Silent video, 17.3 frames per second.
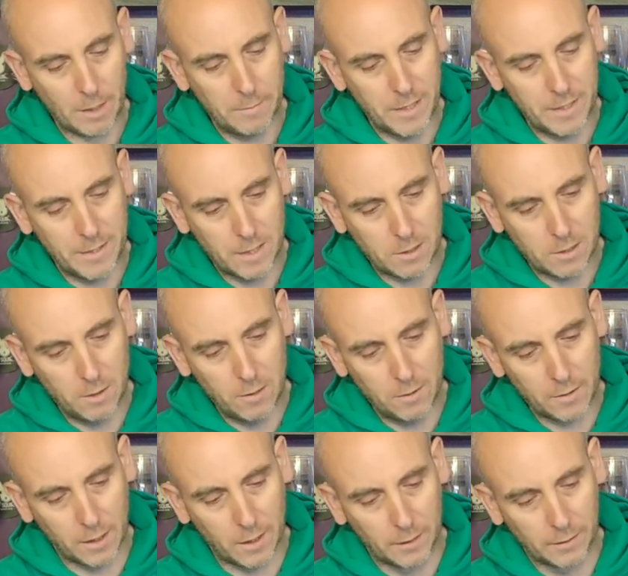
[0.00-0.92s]
but it does
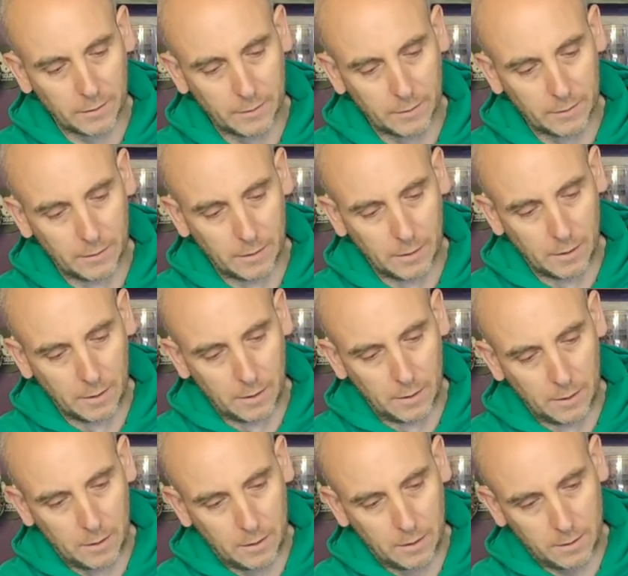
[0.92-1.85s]
look it
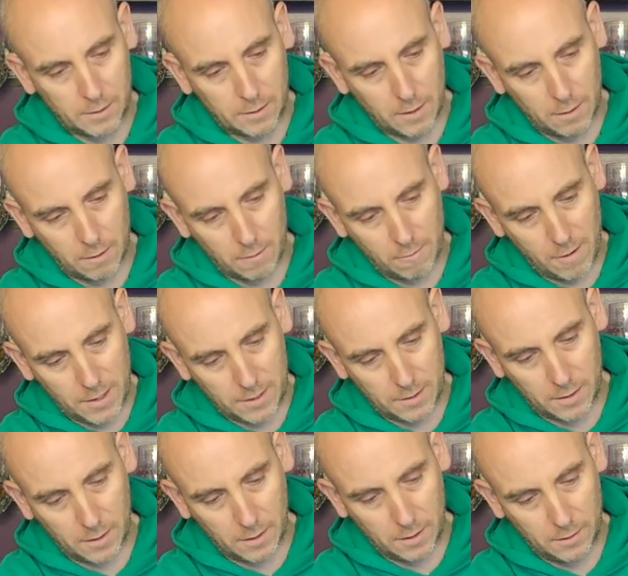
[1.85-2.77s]
let's get a
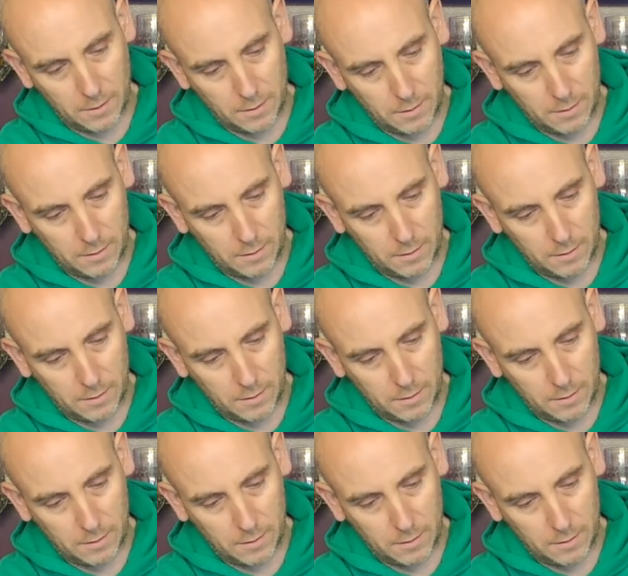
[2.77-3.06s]
rest in